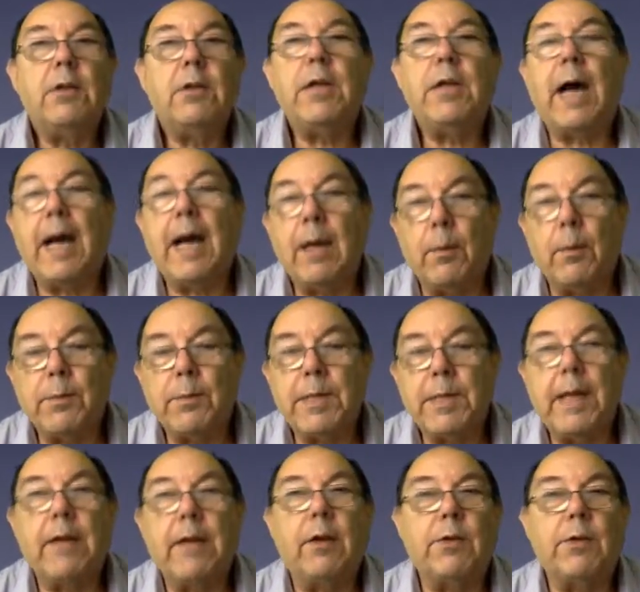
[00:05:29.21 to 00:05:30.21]
dye
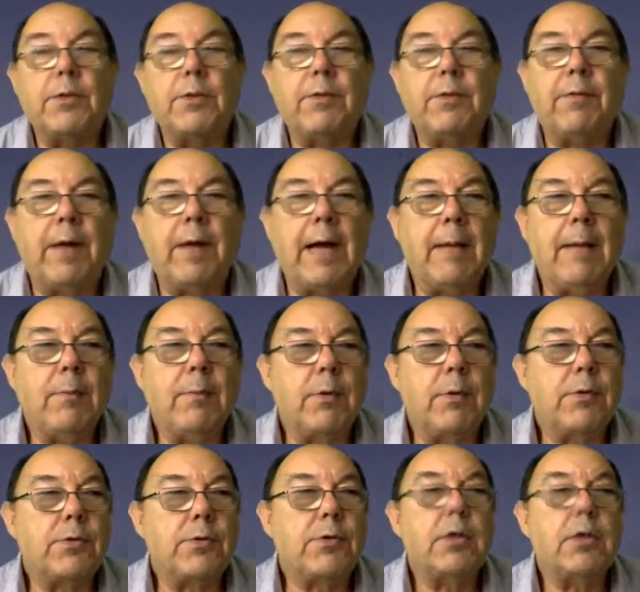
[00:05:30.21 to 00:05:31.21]
uptake onto
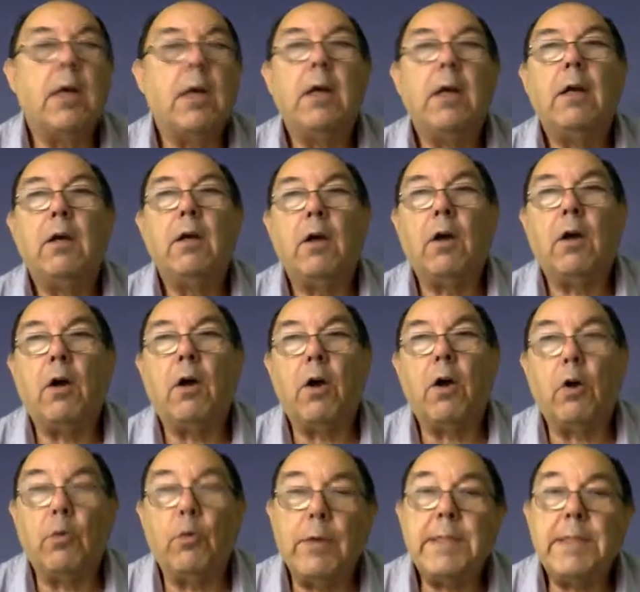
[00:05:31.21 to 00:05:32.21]
fibers
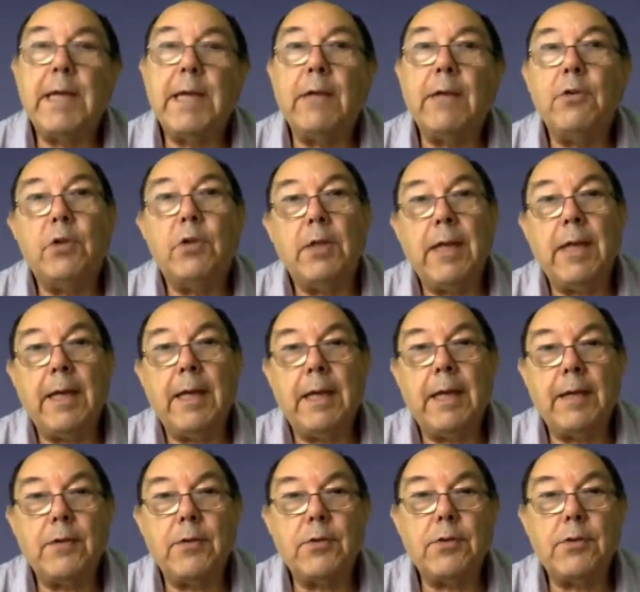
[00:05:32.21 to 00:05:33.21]
or retention
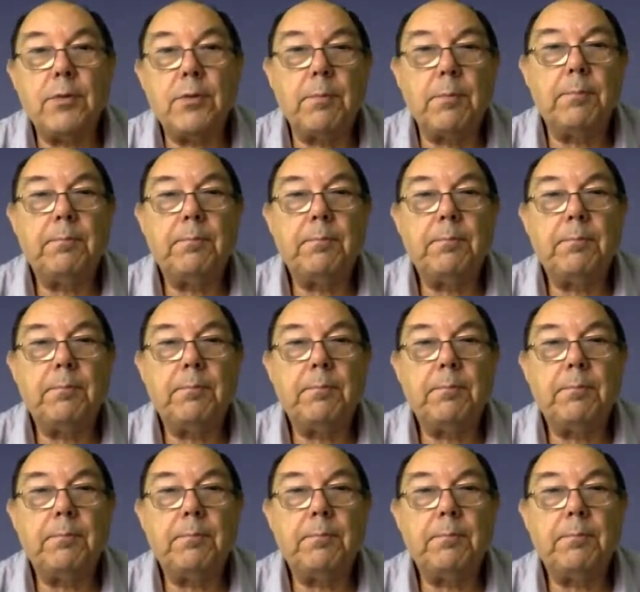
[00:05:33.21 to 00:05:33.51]
aids.